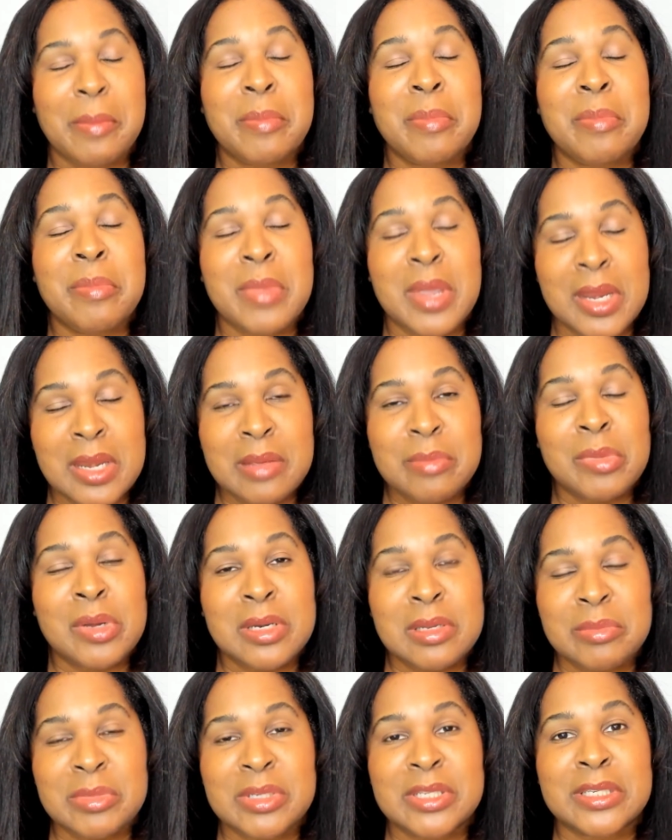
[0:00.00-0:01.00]
many
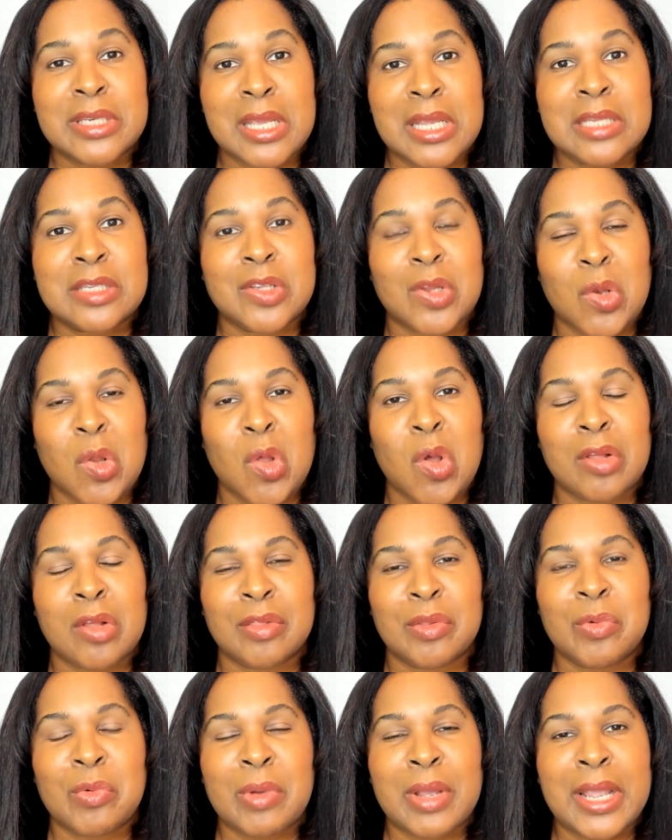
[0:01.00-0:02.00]
money mistakes along
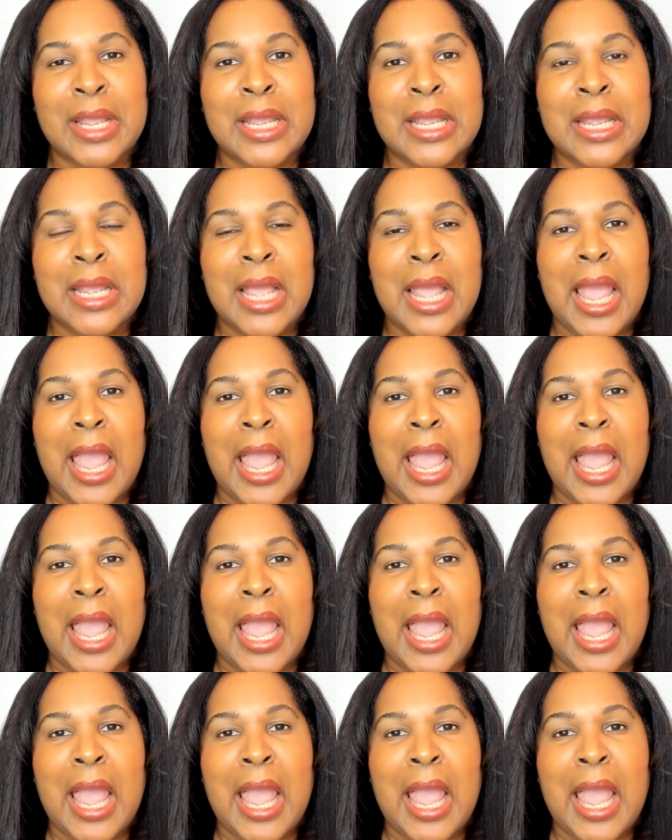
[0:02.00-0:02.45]
the way,